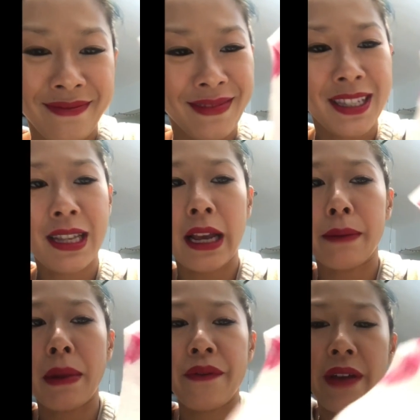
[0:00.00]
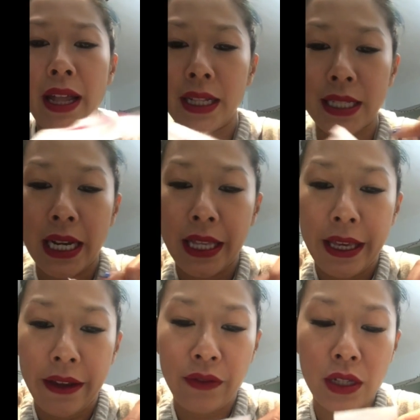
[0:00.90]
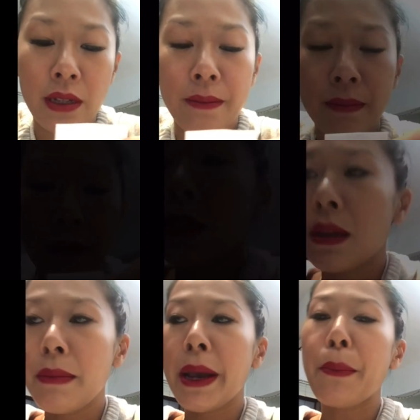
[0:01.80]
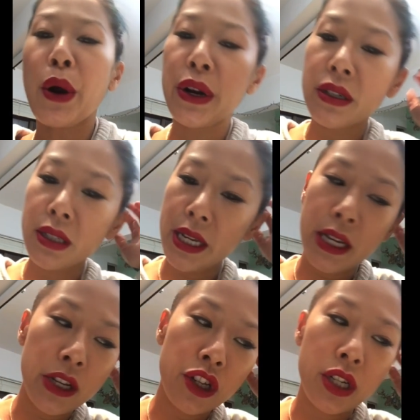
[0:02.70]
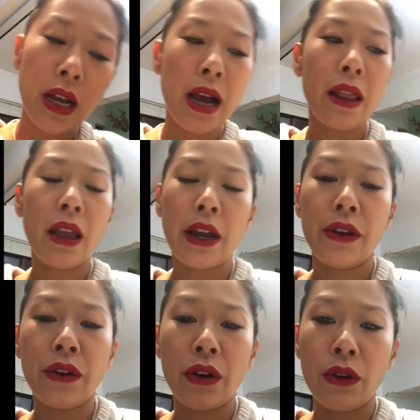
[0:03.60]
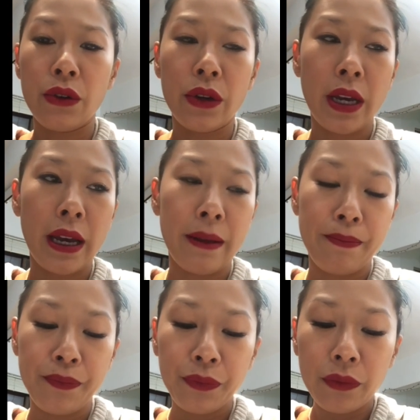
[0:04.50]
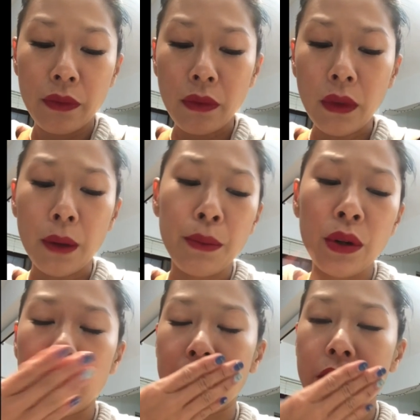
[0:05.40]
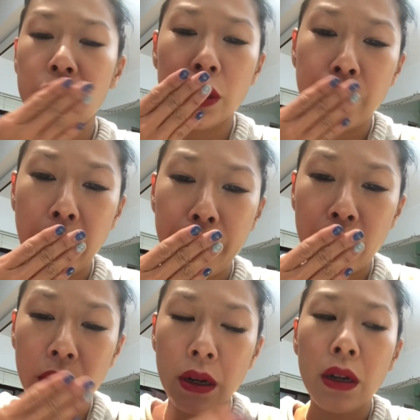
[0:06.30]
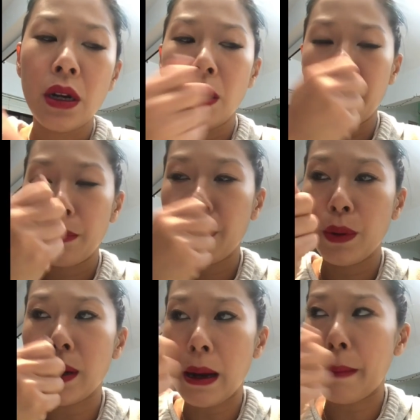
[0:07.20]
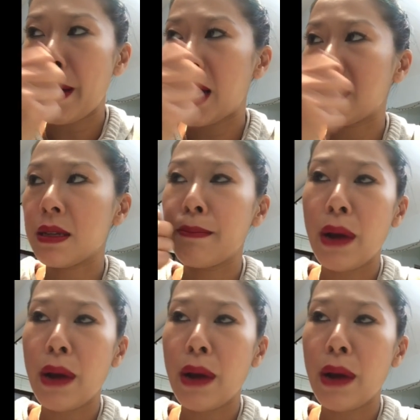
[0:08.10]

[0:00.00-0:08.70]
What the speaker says: It's like my Valentine gift. some makeup artists teach that, like, you know, you can put a tissue paper, pat some